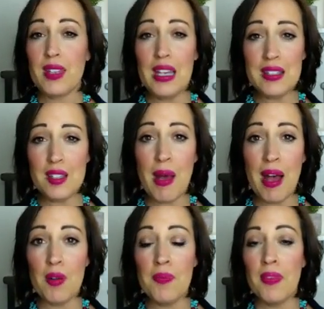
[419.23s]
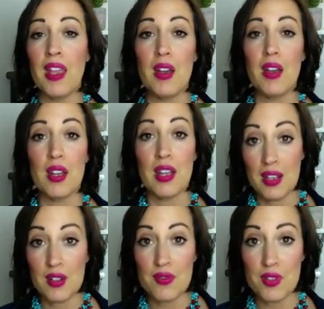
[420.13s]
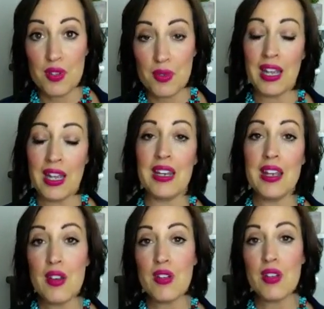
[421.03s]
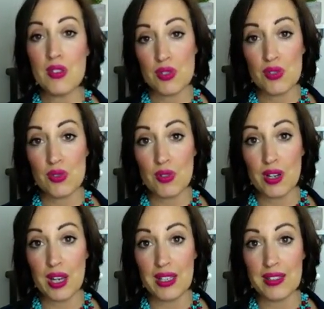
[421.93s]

It's about interviewing and hearing the stories